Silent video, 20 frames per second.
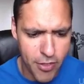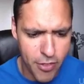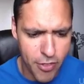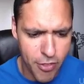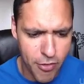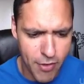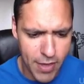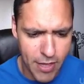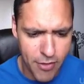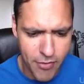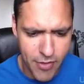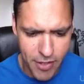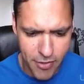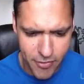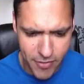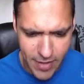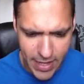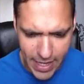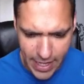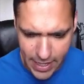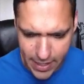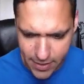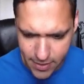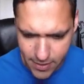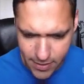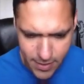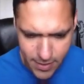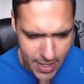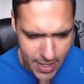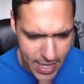315
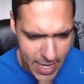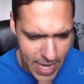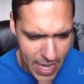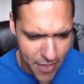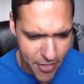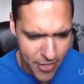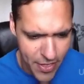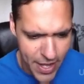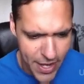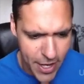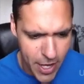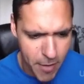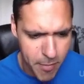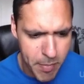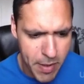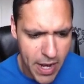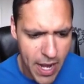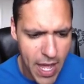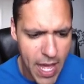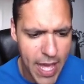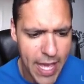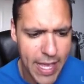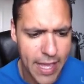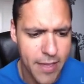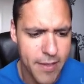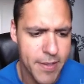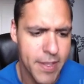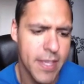and then apply.